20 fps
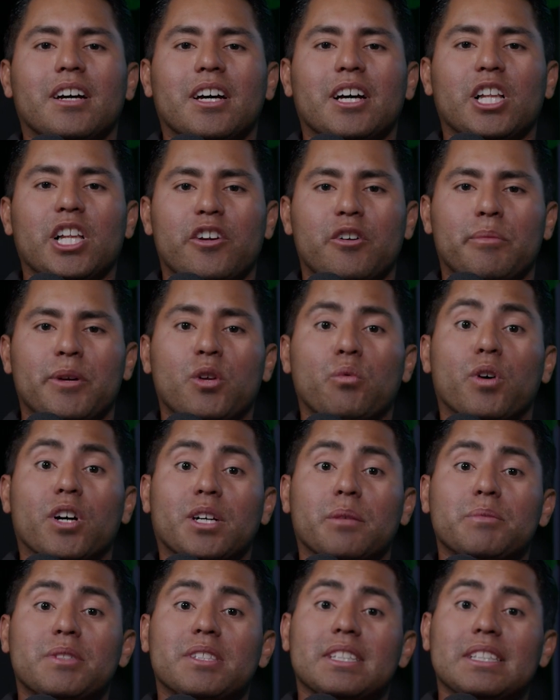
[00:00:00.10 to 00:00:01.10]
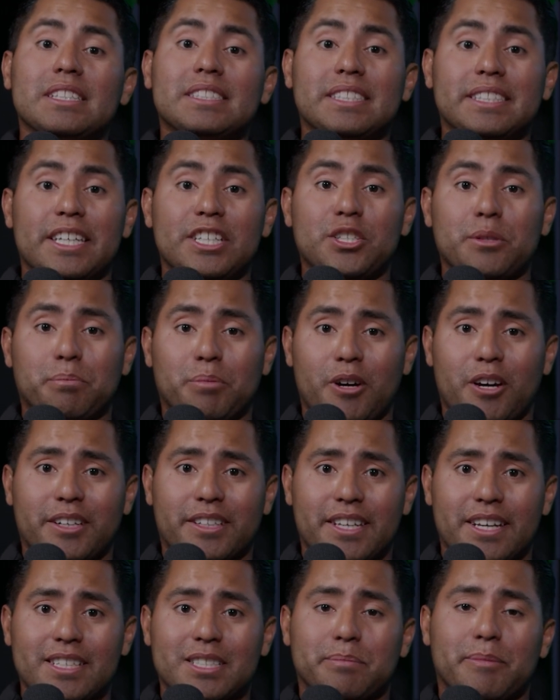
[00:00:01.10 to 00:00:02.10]
Hello, everybody. Welcome to the Listing Agent
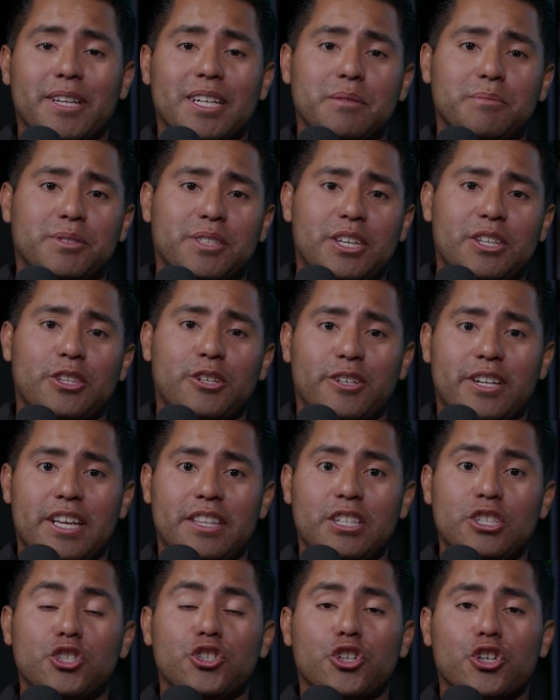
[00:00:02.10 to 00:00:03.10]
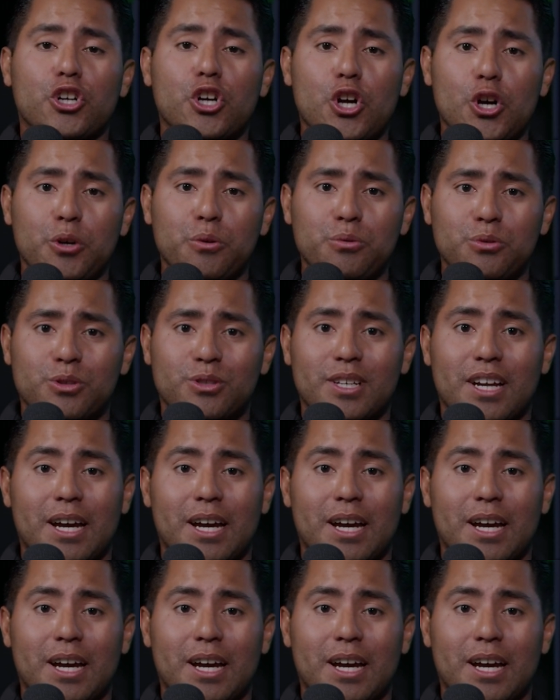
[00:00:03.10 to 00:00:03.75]
Podcast. My name is Keith Hernandez, your host.